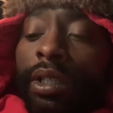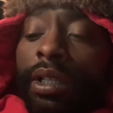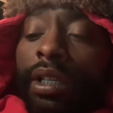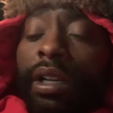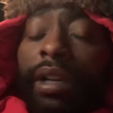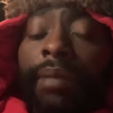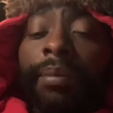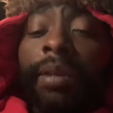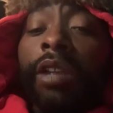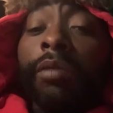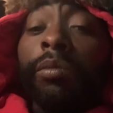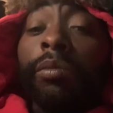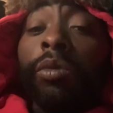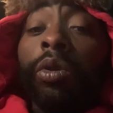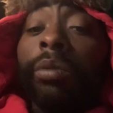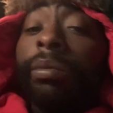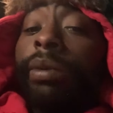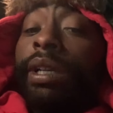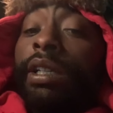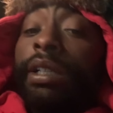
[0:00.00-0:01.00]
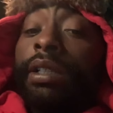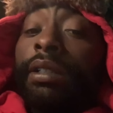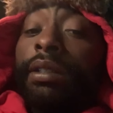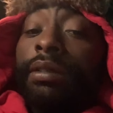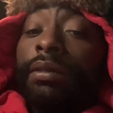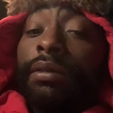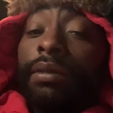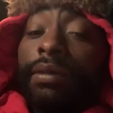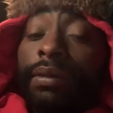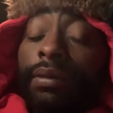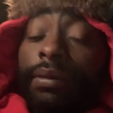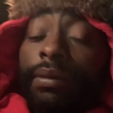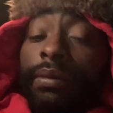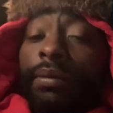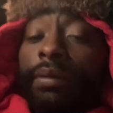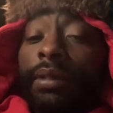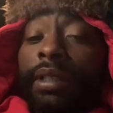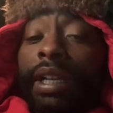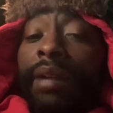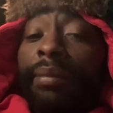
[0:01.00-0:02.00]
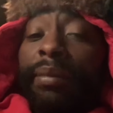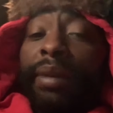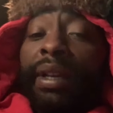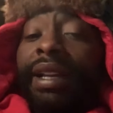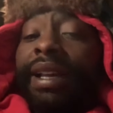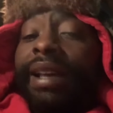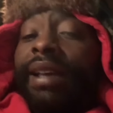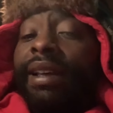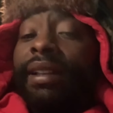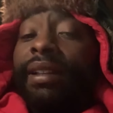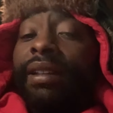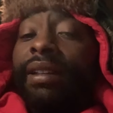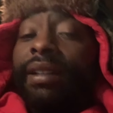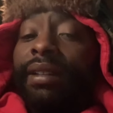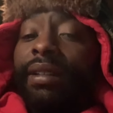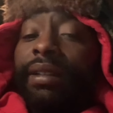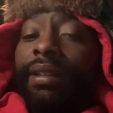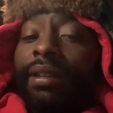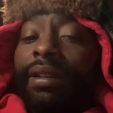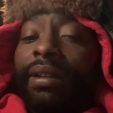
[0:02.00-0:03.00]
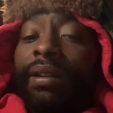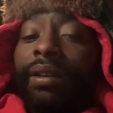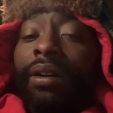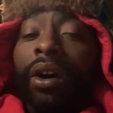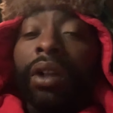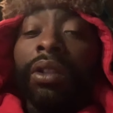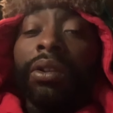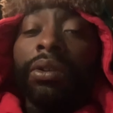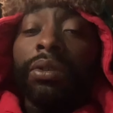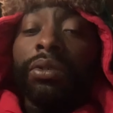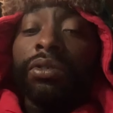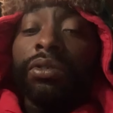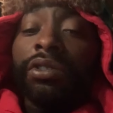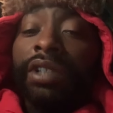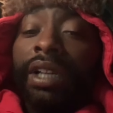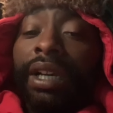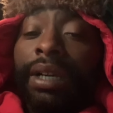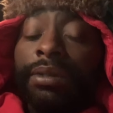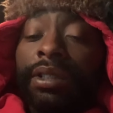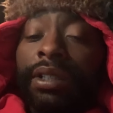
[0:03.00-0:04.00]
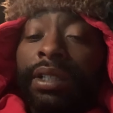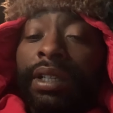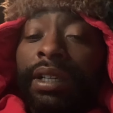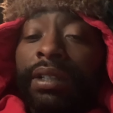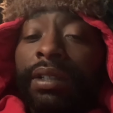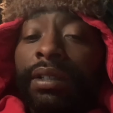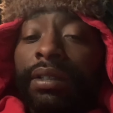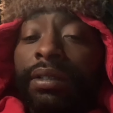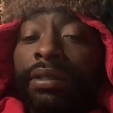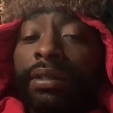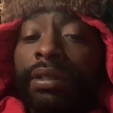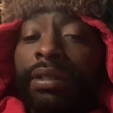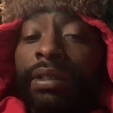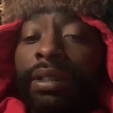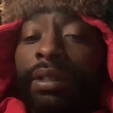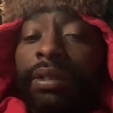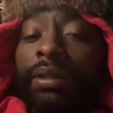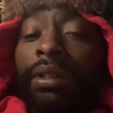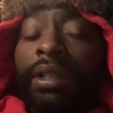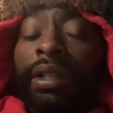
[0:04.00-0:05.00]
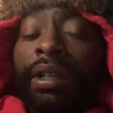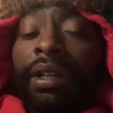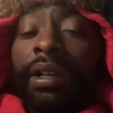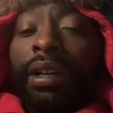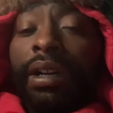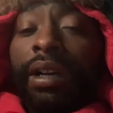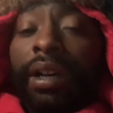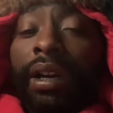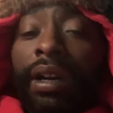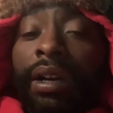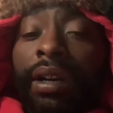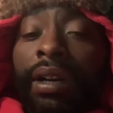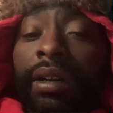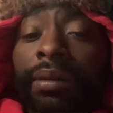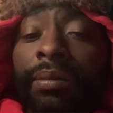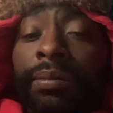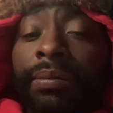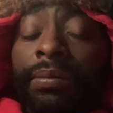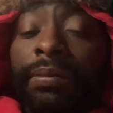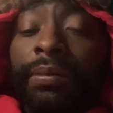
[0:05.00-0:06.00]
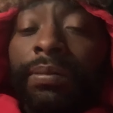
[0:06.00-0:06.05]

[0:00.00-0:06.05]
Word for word: and I make more money than I made at all of those jobs together, you know. Um,